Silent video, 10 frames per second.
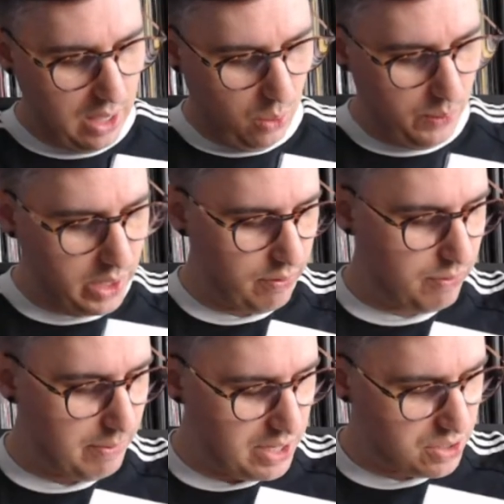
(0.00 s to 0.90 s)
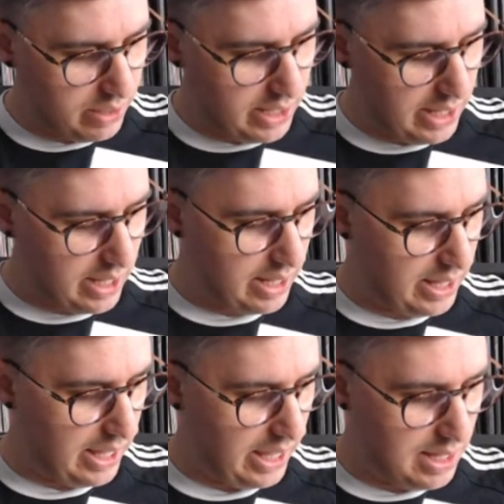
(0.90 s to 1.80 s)
All the other information on here
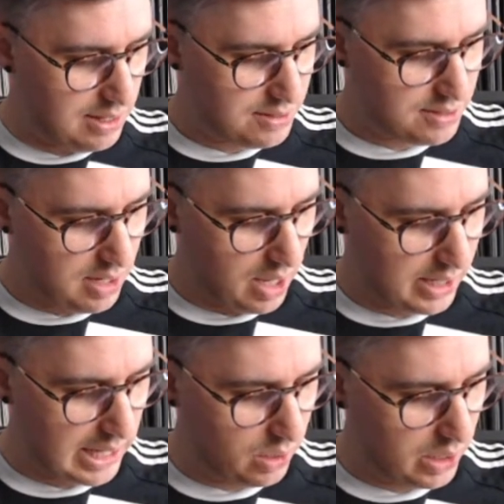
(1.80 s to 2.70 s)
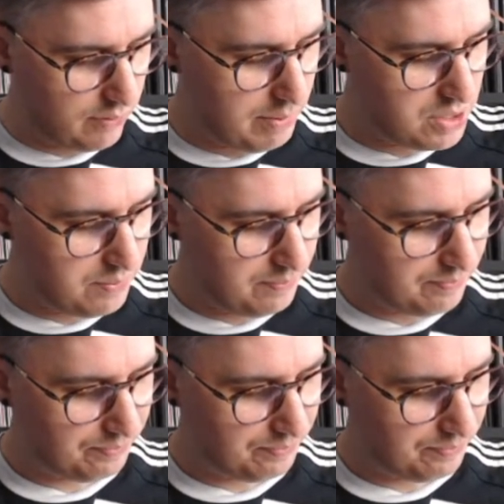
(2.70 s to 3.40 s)
is uh, catalog information.